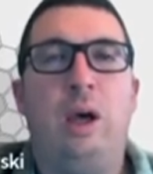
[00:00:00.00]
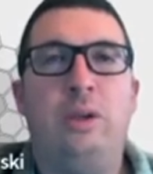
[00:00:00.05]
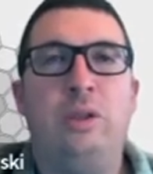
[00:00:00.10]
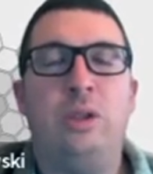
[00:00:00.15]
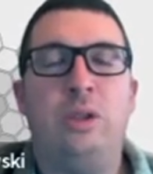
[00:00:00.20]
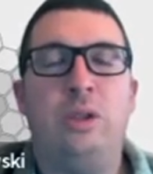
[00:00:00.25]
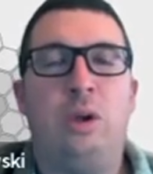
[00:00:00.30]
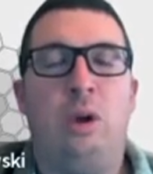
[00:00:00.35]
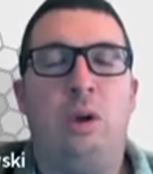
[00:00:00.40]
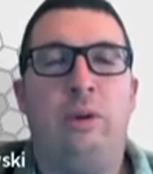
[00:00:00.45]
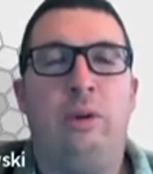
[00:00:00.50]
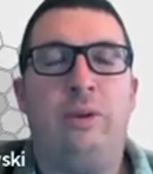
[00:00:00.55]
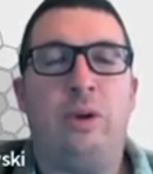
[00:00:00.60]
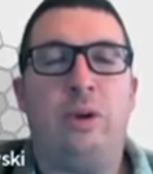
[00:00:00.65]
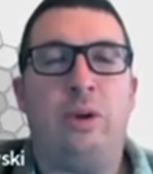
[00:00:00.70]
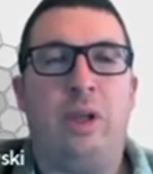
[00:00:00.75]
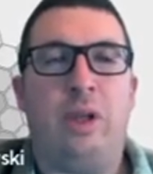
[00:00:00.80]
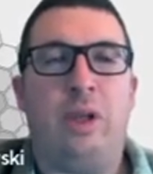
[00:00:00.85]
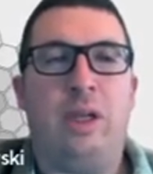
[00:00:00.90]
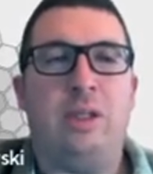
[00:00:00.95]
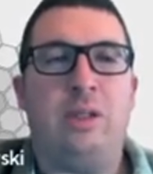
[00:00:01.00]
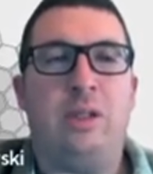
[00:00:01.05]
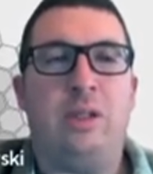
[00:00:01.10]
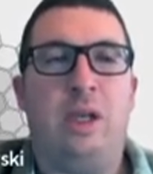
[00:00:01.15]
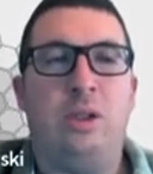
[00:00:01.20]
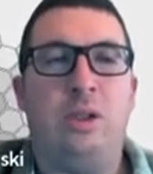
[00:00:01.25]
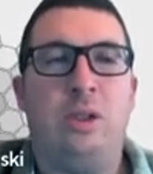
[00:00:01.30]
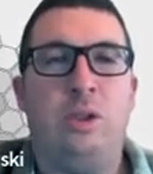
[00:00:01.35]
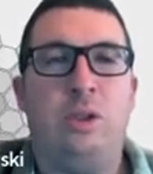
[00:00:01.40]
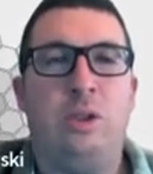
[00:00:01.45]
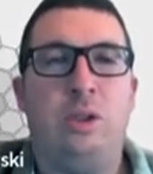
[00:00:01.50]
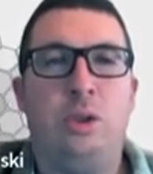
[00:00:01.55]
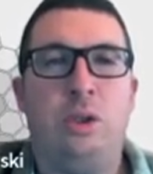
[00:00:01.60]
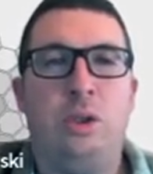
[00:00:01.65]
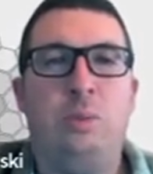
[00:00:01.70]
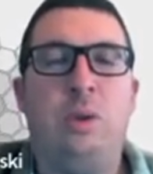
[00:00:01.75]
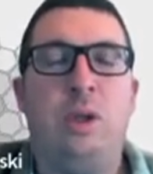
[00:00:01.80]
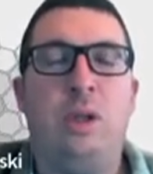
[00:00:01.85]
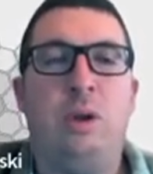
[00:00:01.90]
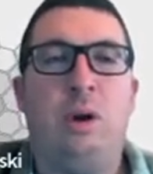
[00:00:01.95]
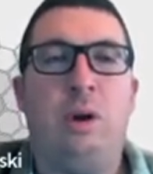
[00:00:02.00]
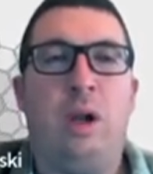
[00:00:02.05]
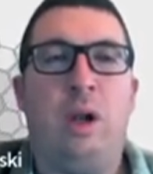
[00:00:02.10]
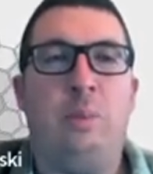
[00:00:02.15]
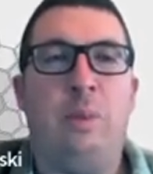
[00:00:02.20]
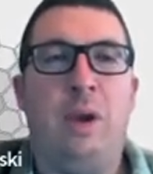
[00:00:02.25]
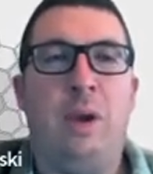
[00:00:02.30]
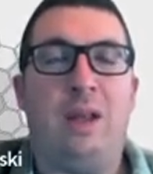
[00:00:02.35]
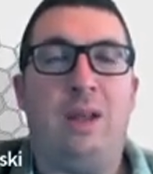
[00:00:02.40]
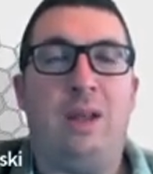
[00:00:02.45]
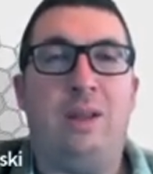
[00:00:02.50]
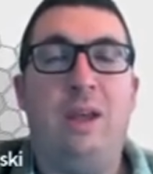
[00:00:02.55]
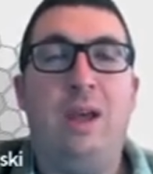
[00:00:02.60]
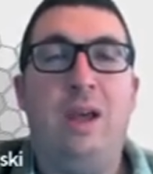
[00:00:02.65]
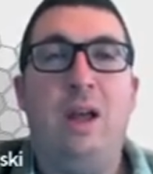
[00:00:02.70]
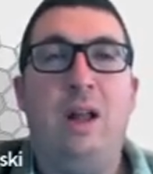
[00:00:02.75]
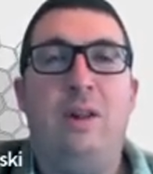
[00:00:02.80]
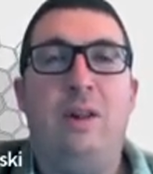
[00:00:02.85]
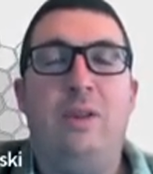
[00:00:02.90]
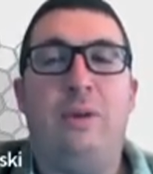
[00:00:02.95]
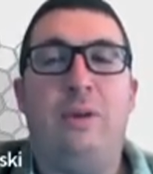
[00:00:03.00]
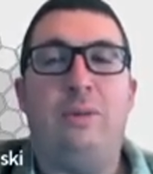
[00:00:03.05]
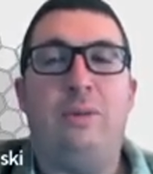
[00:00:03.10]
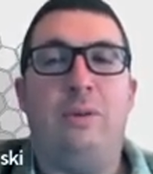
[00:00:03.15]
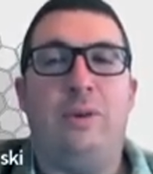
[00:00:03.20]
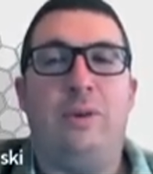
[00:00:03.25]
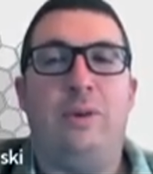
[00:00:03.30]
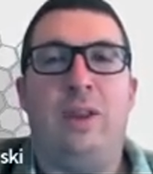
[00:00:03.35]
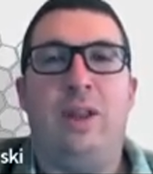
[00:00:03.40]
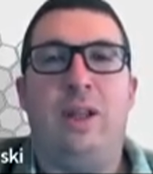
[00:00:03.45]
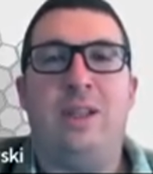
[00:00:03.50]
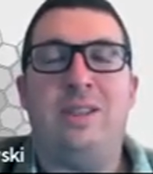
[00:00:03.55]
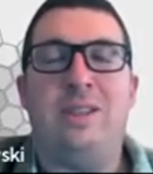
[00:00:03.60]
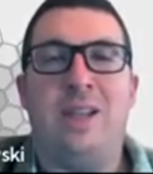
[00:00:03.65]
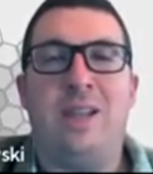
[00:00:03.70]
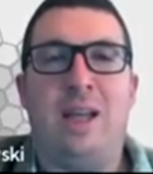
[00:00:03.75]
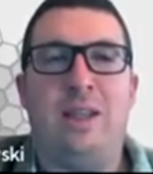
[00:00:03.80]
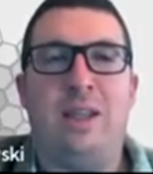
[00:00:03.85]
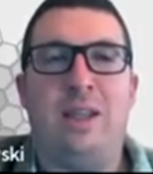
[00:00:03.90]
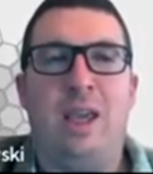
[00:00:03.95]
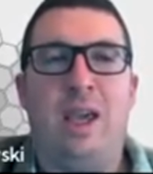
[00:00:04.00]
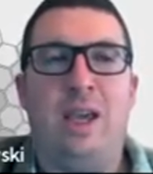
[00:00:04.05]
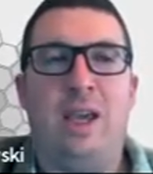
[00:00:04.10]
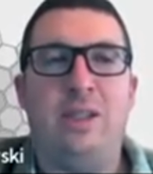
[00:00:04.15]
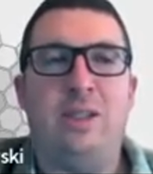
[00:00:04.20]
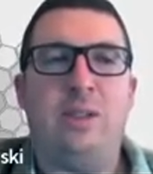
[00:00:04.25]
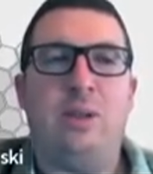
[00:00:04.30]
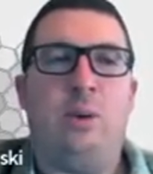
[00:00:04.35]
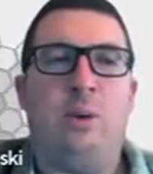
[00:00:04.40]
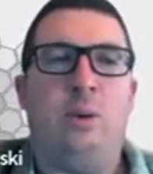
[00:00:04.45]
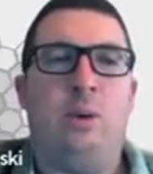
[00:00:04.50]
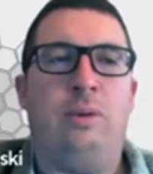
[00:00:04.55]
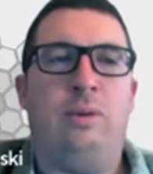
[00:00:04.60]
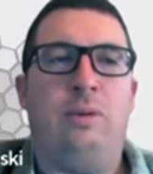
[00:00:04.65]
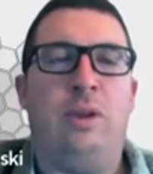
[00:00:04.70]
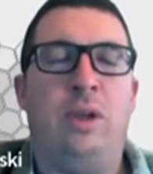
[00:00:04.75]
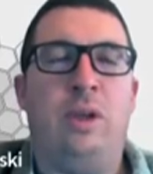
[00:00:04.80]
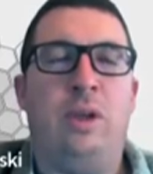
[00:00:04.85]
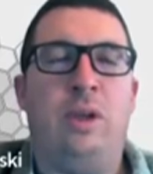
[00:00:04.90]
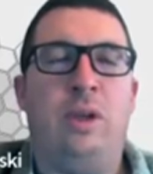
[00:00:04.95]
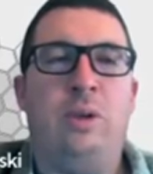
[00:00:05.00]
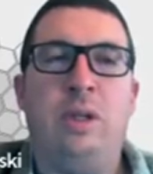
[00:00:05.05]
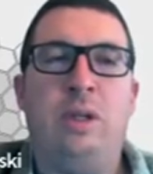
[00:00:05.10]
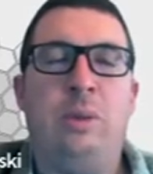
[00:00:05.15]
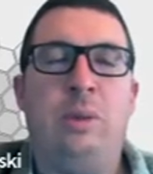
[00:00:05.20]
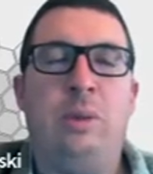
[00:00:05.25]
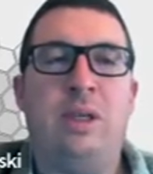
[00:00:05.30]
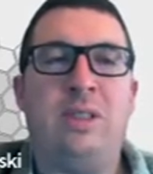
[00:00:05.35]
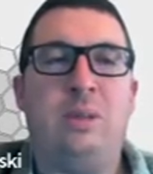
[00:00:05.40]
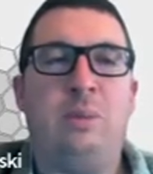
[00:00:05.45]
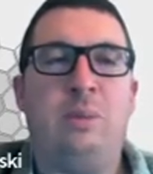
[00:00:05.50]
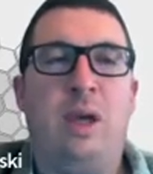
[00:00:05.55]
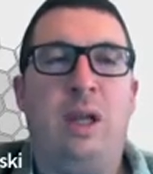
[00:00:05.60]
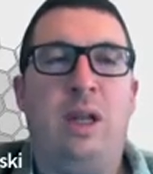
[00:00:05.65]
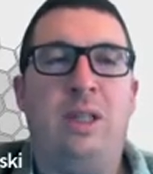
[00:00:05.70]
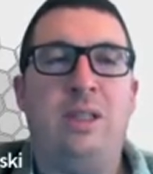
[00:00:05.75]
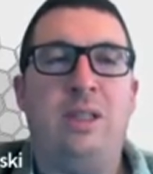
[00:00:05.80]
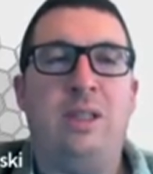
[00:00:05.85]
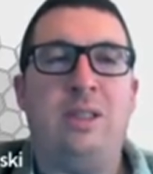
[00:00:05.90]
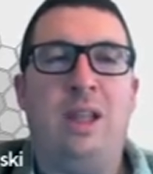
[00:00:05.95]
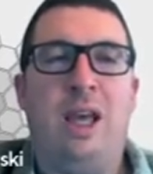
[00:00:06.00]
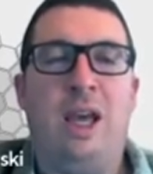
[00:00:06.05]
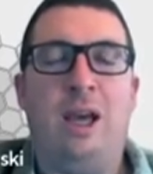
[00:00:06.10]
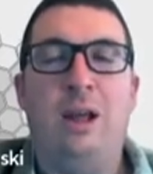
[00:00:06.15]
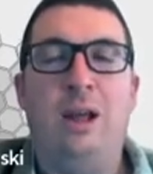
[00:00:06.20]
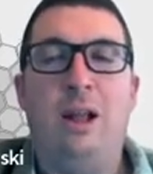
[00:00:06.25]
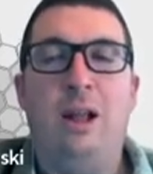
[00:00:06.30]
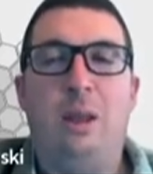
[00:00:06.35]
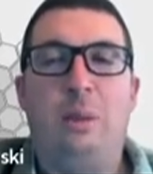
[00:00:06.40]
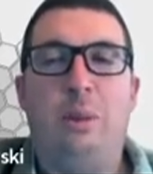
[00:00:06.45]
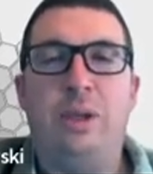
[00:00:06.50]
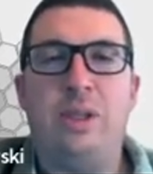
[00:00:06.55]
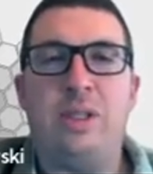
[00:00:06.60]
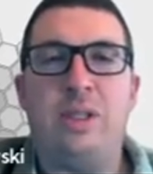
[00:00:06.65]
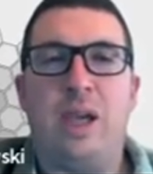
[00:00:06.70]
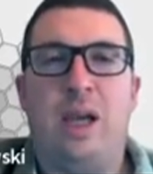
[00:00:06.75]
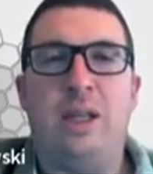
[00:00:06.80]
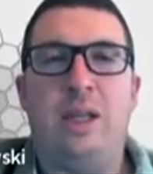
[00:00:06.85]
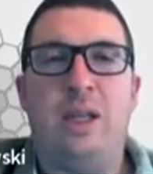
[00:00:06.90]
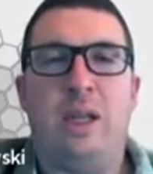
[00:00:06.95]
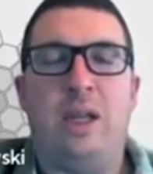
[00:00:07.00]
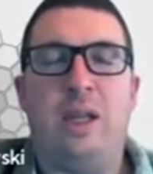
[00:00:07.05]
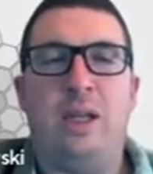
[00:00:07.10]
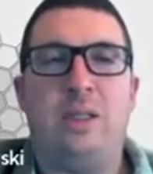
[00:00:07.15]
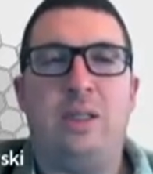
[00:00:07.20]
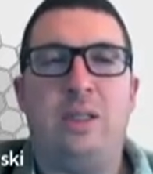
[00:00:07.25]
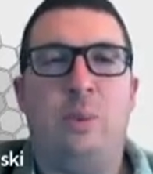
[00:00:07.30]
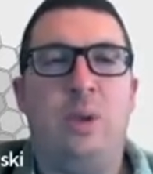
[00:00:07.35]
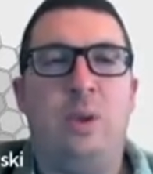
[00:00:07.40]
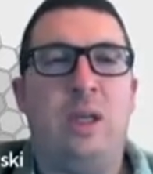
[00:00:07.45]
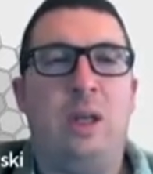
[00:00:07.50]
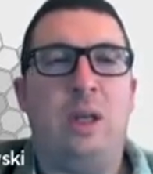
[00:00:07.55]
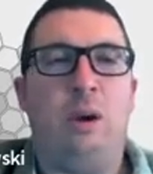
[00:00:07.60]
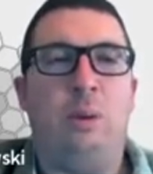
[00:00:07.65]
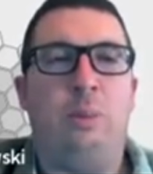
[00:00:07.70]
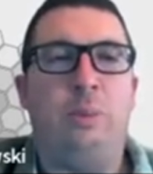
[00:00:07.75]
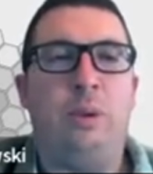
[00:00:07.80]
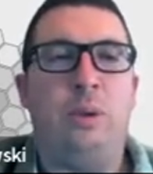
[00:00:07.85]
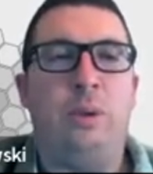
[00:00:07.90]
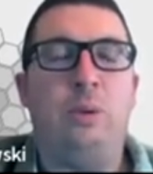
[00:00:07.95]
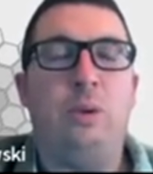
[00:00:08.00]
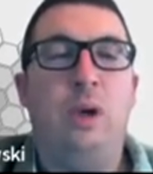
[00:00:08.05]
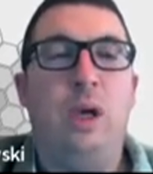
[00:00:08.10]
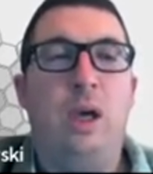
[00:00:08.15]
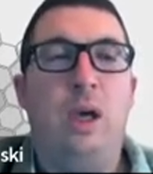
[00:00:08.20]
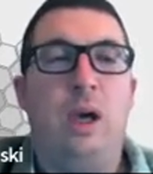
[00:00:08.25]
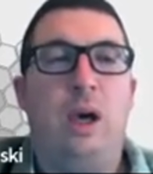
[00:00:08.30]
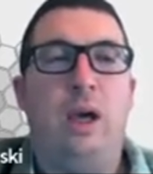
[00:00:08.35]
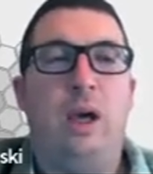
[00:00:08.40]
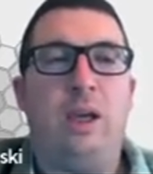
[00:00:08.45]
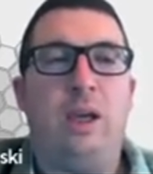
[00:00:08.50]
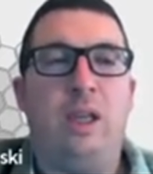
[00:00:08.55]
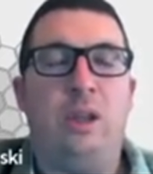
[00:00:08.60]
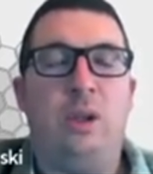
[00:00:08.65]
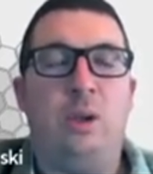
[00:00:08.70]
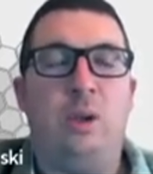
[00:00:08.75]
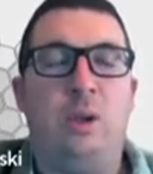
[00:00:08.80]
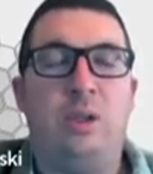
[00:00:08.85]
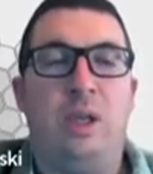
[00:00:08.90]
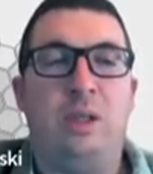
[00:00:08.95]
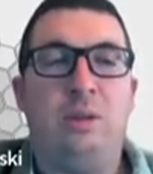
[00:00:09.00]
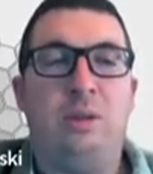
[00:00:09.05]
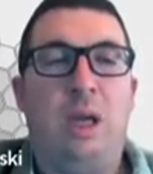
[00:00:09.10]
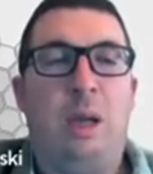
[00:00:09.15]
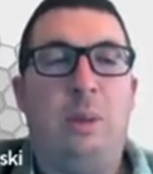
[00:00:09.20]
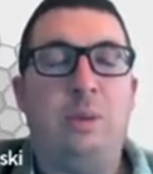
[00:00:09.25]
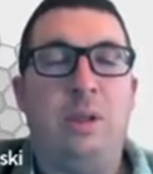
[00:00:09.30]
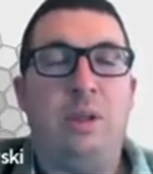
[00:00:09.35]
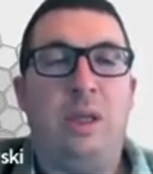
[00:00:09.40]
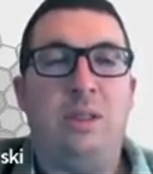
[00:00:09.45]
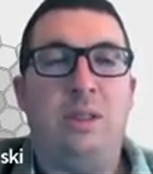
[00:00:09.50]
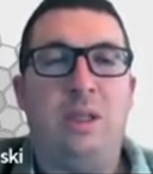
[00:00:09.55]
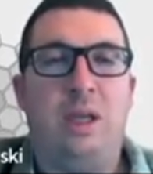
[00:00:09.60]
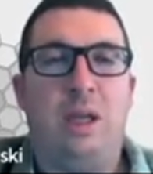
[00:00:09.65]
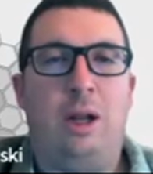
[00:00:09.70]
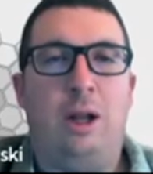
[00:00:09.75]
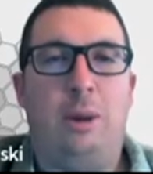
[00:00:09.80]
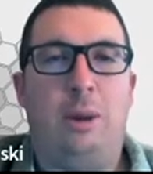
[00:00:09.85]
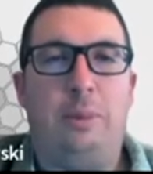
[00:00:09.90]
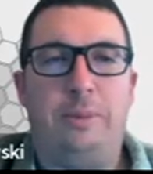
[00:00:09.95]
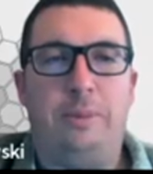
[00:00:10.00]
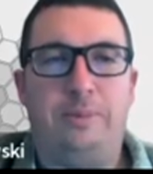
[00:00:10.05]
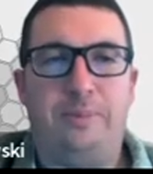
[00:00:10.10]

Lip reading: Just all of your class sessions should be there automatically. If you find that's not the case, or if that you need to make some edits to that, please contact us and we can help you get those types of things set up.